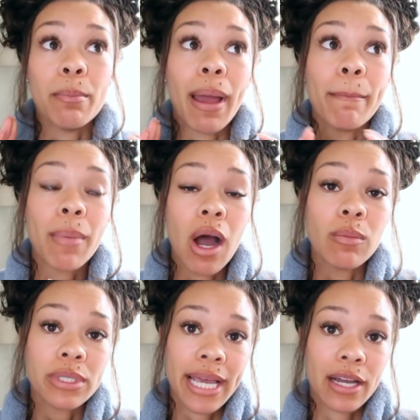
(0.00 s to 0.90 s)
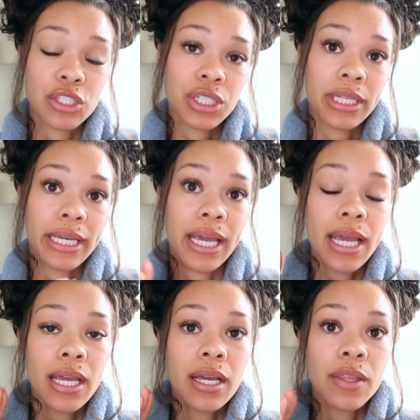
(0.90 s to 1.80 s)
And my mom was actually
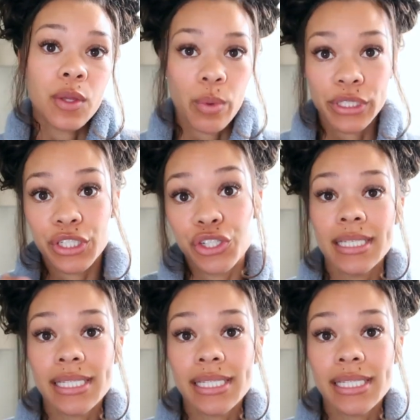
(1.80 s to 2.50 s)
the one to